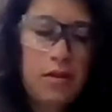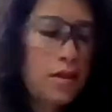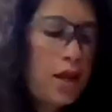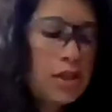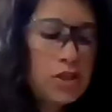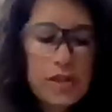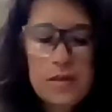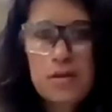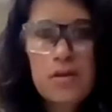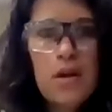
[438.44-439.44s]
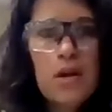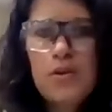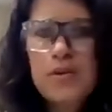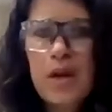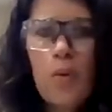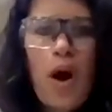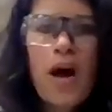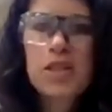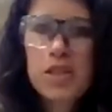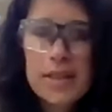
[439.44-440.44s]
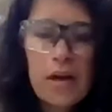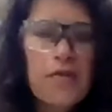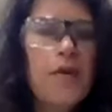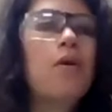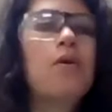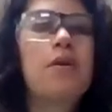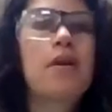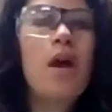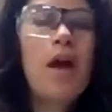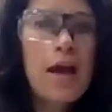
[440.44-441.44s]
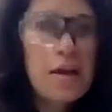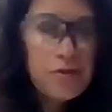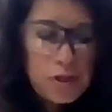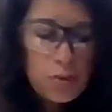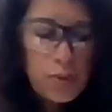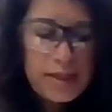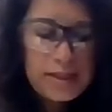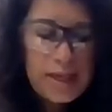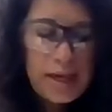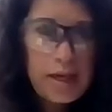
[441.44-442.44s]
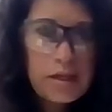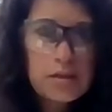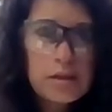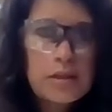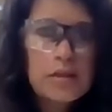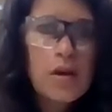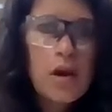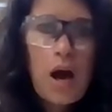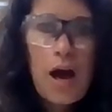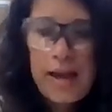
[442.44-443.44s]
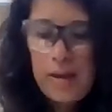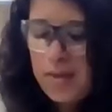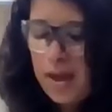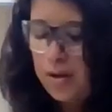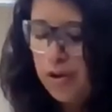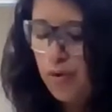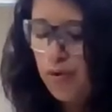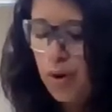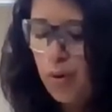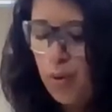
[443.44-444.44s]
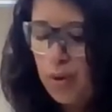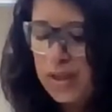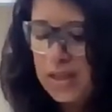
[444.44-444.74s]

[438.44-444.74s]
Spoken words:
Again, just using a watch, a cell phone, every 20 seconds, I am then going to record the